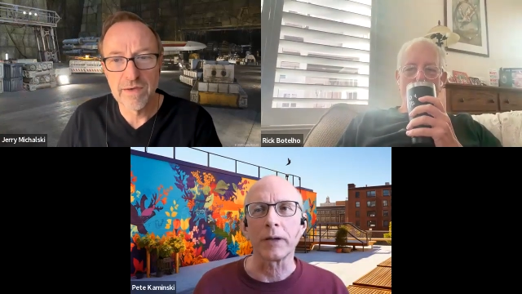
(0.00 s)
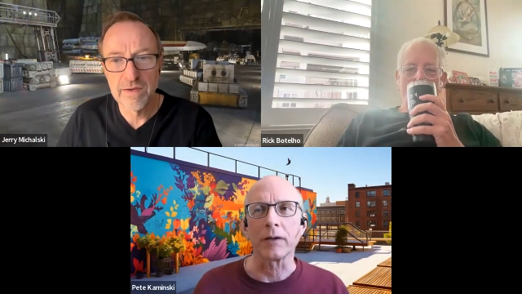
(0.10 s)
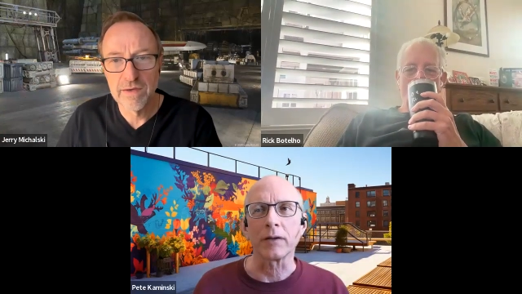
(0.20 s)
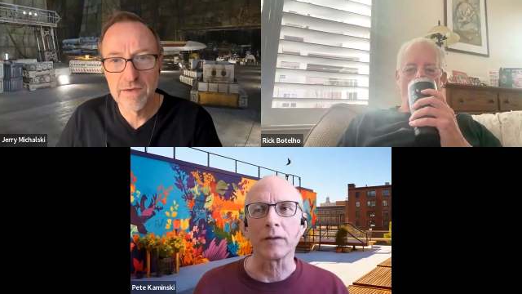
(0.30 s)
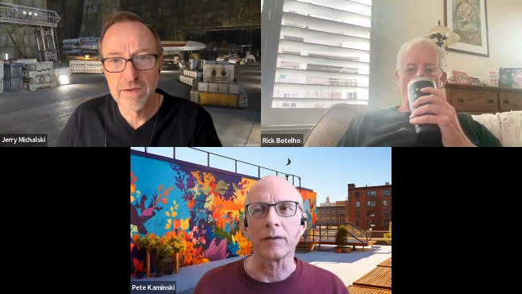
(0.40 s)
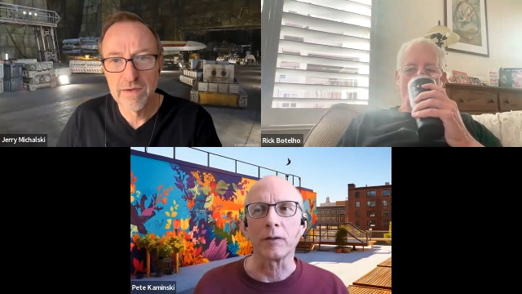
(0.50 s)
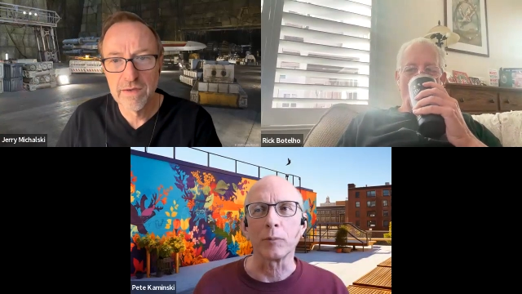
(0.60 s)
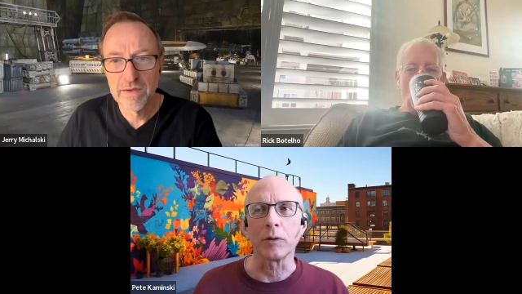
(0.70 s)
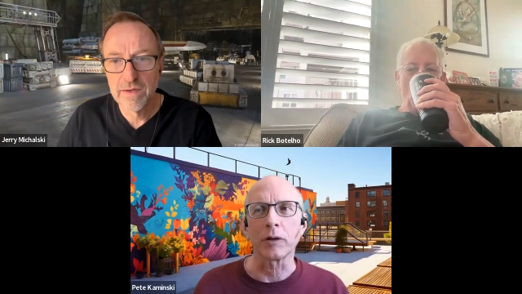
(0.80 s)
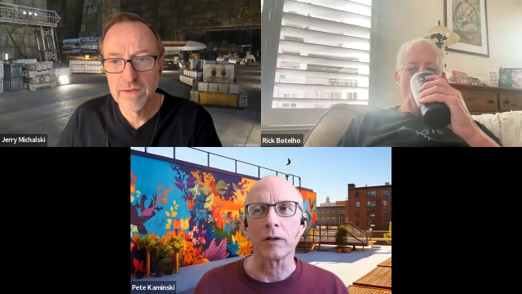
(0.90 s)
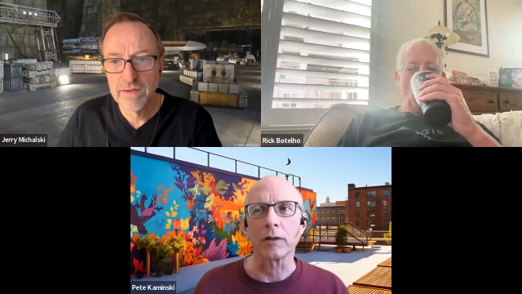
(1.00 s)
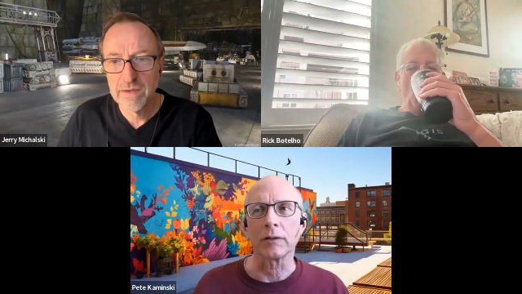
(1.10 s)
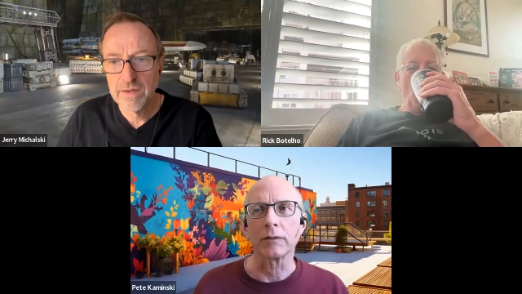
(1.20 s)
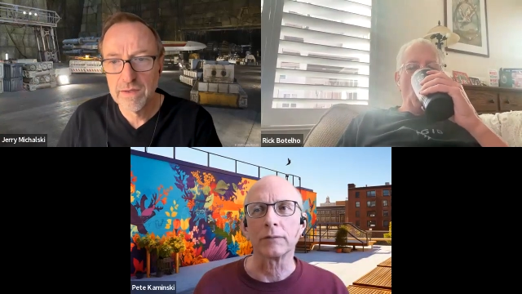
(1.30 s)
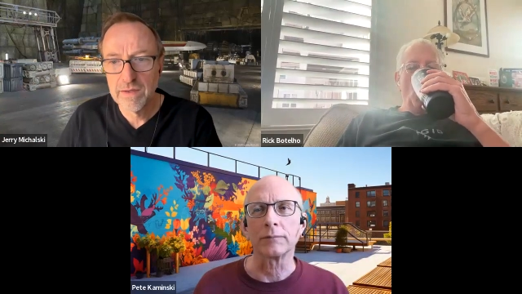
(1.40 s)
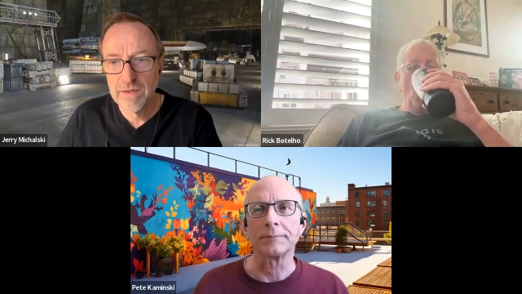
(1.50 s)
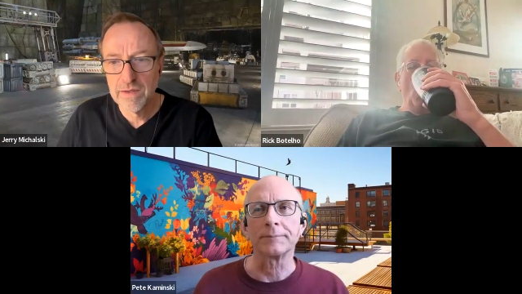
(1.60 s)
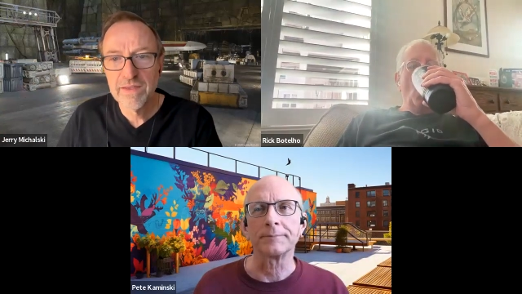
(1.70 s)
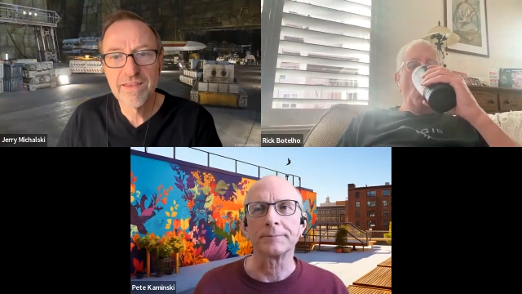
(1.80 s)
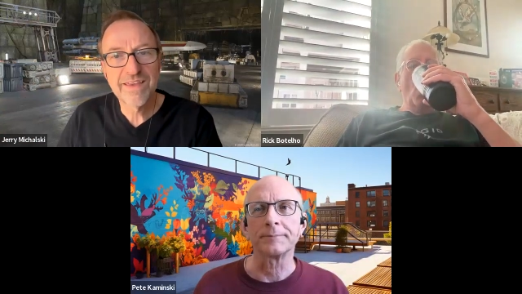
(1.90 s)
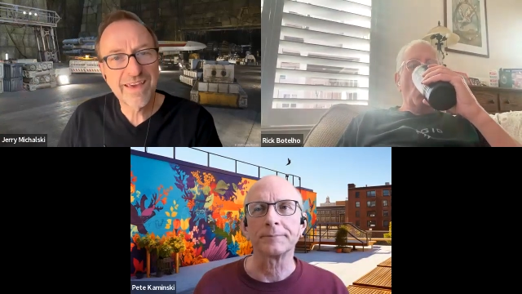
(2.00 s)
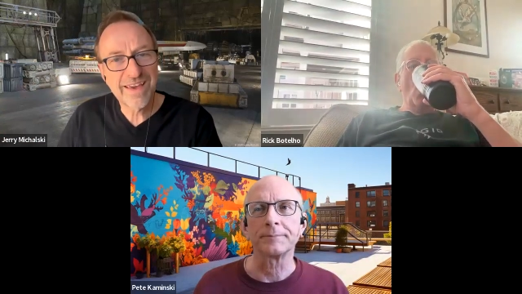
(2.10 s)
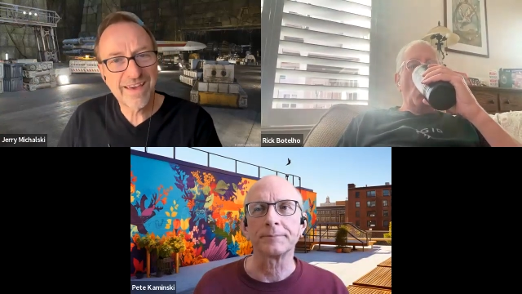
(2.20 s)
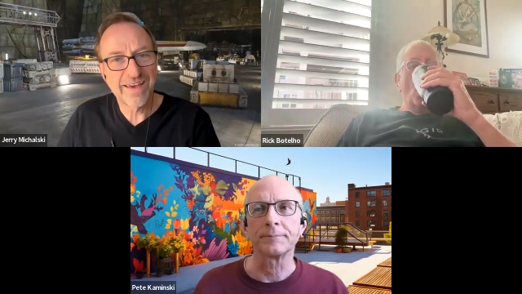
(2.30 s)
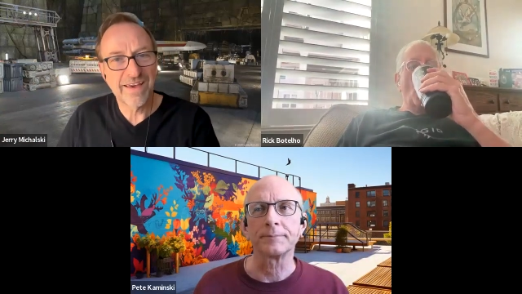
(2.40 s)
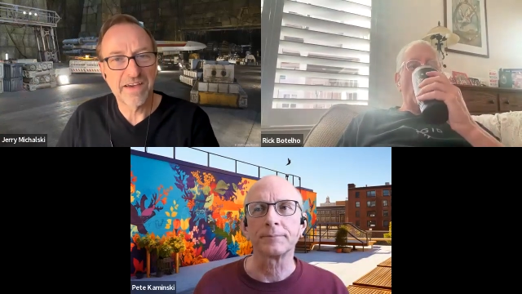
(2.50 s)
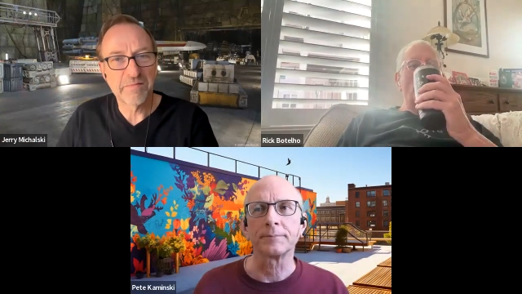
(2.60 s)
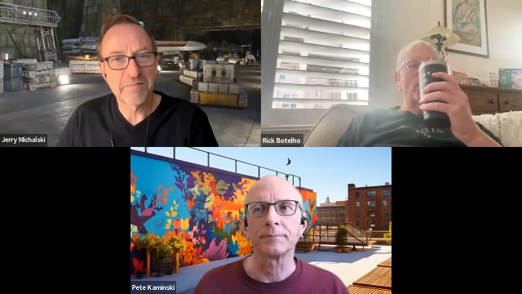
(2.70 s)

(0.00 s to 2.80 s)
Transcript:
Speaker 1: make a good new book.
Speaker 2: Yeah, I'm